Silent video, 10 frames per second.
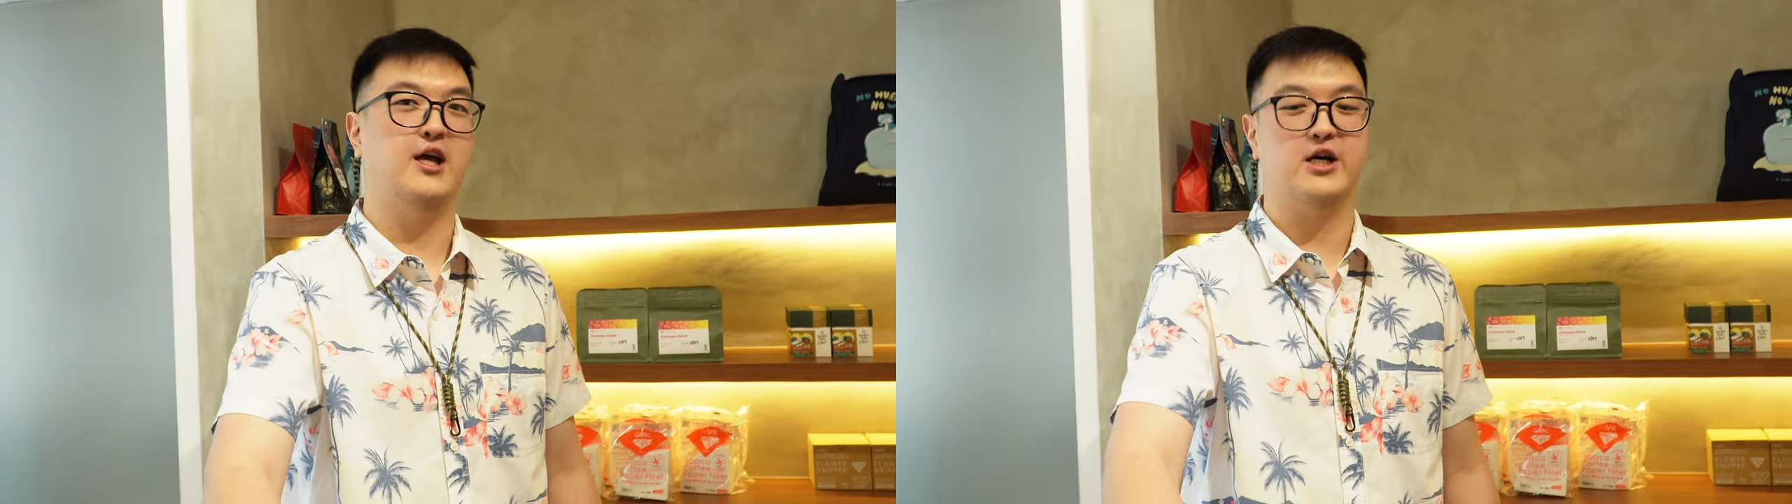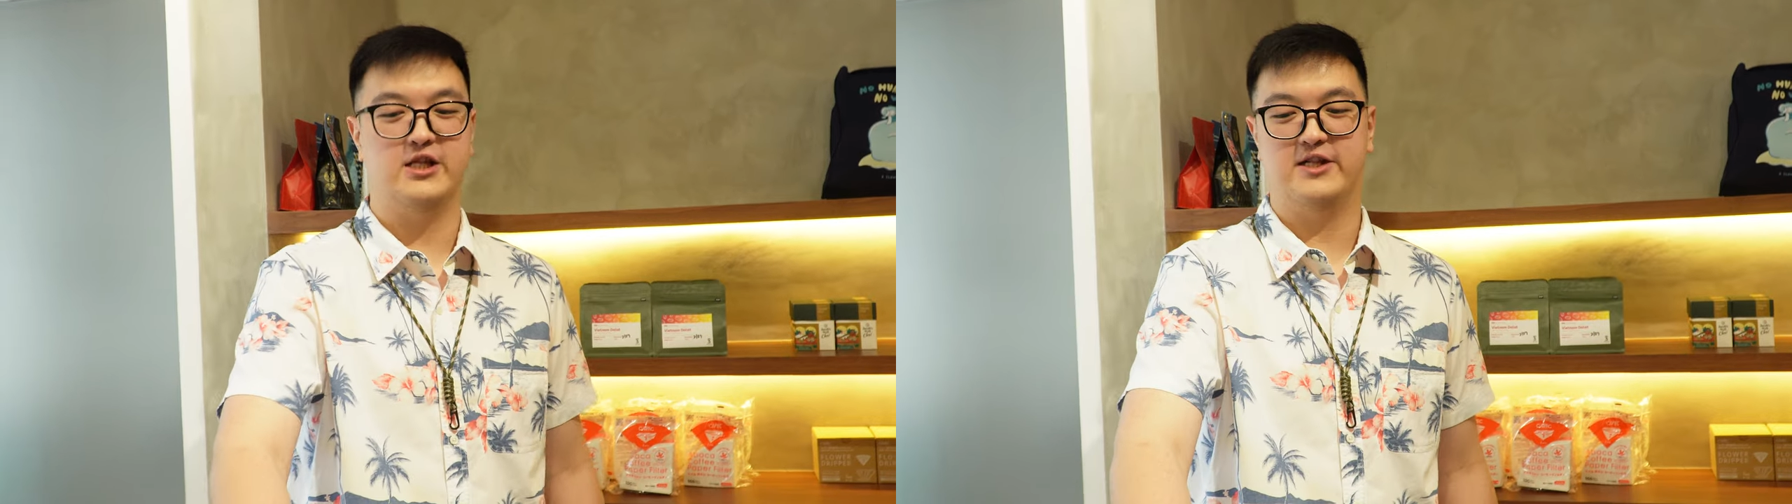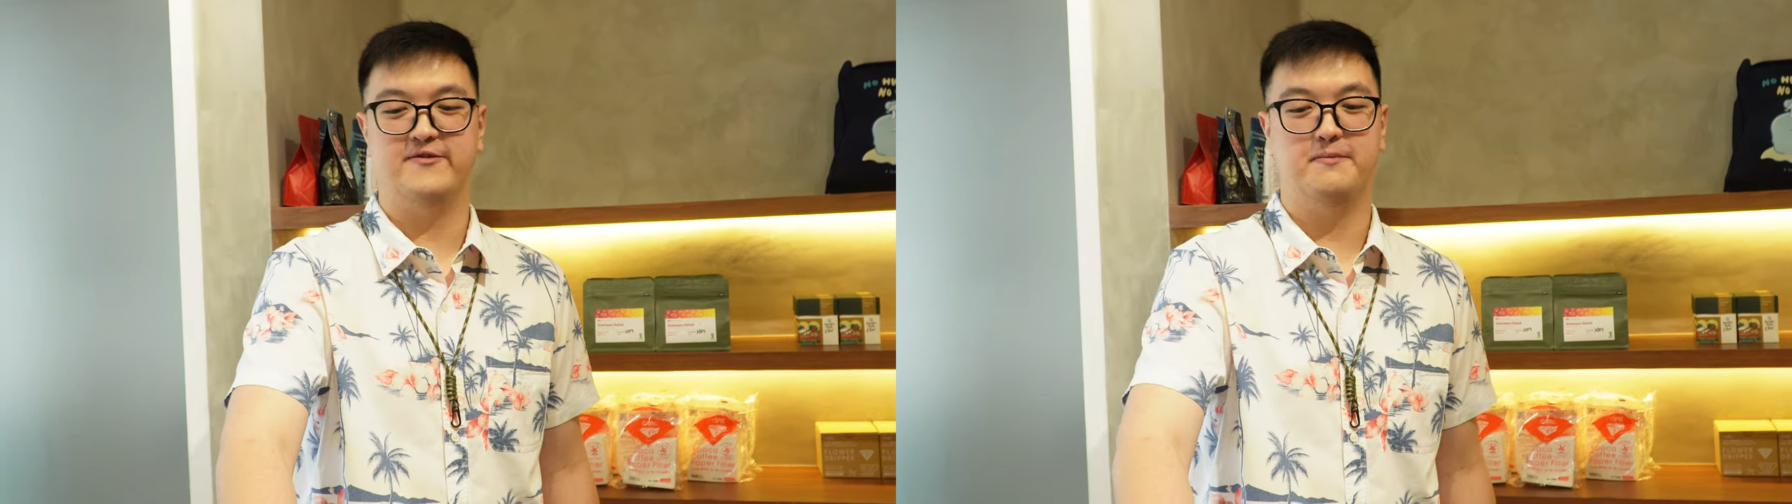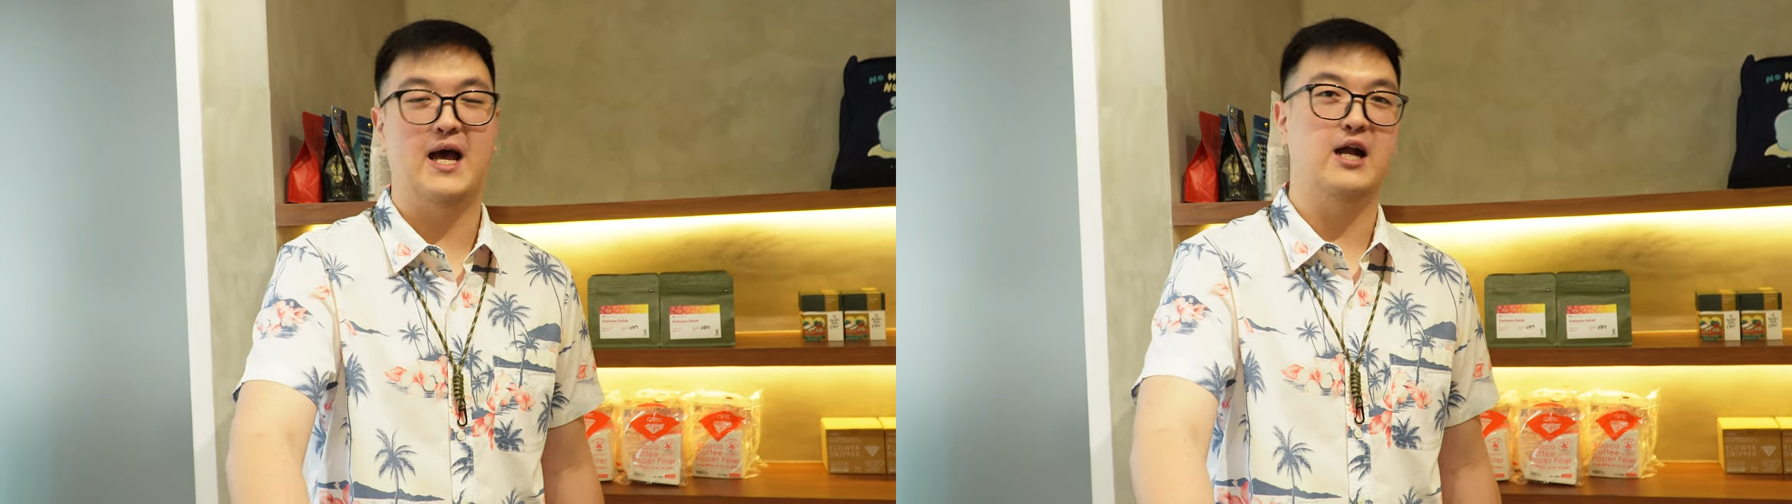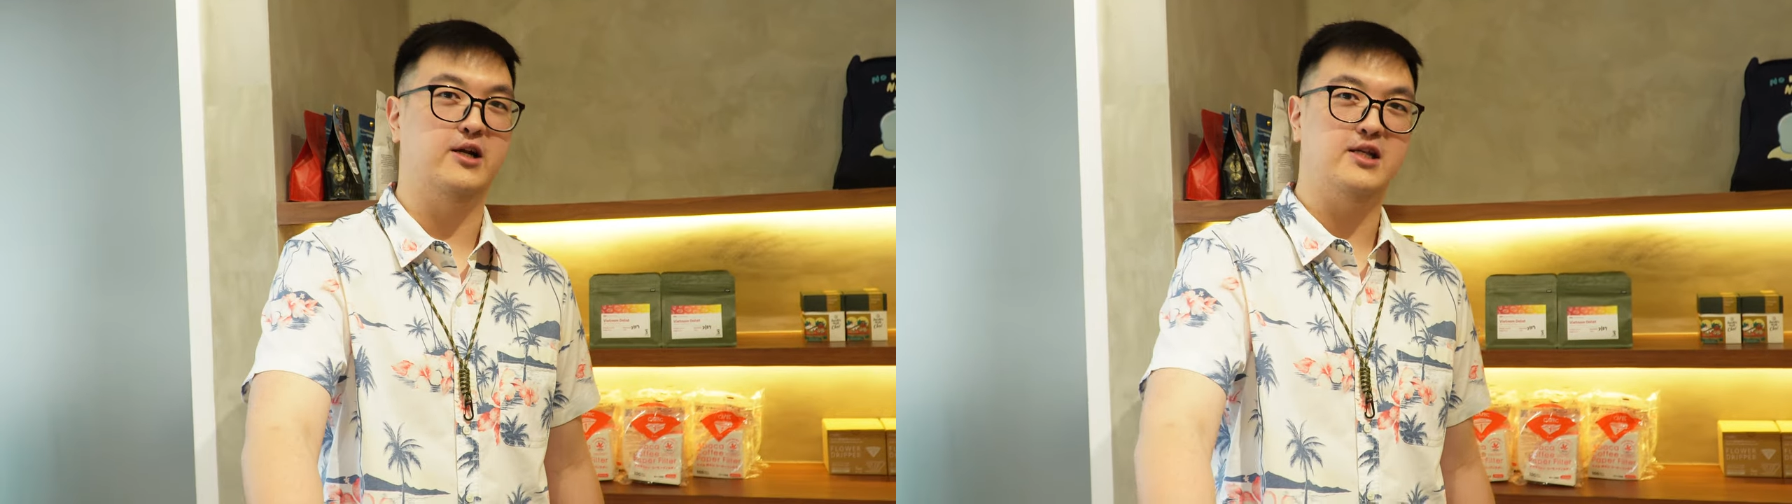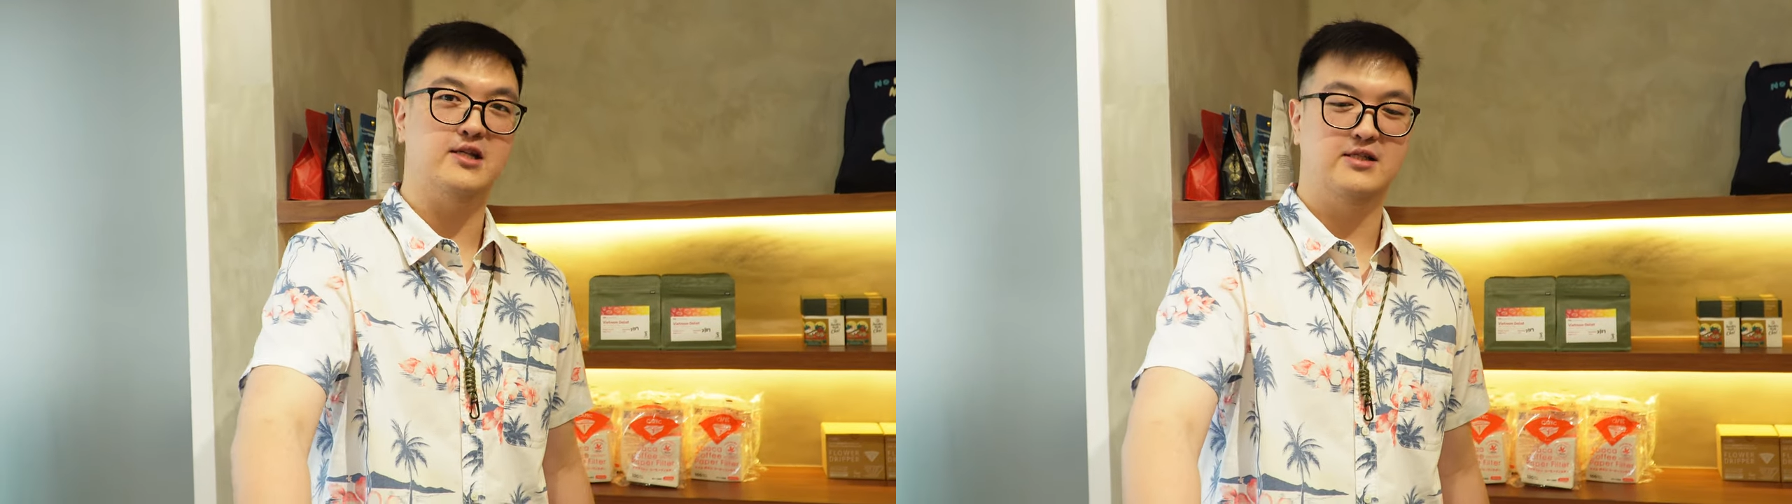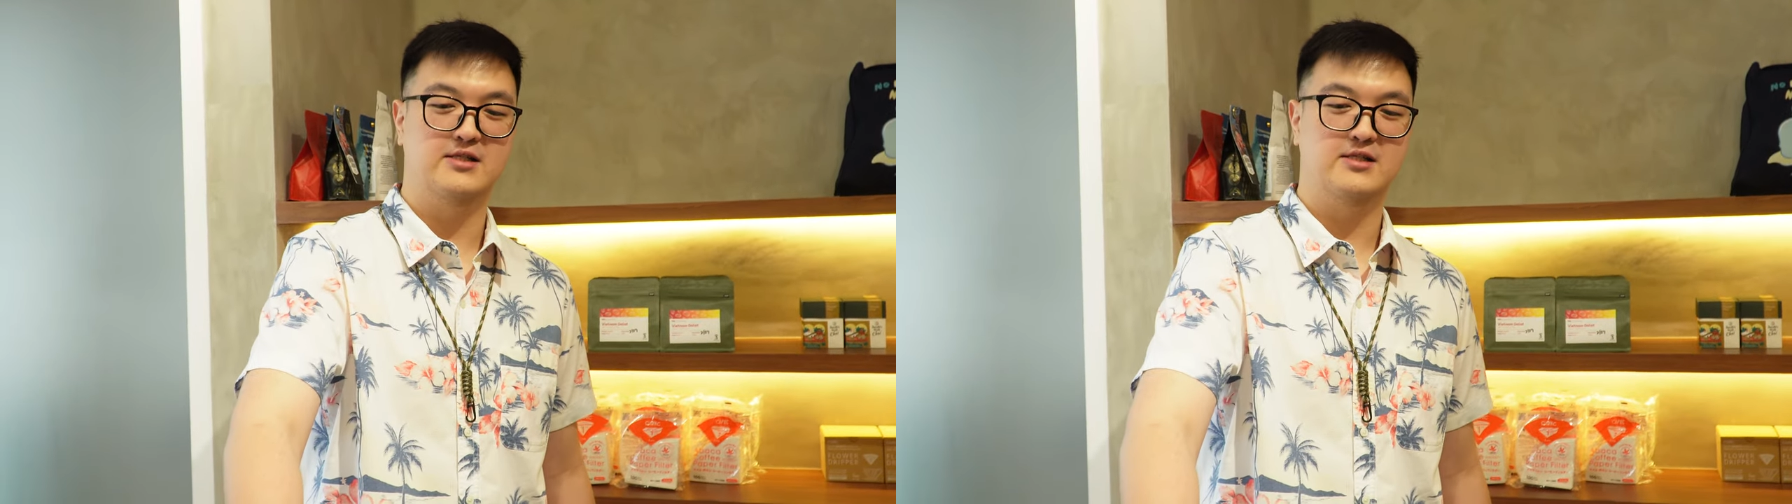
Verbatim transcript: I got this from Harris.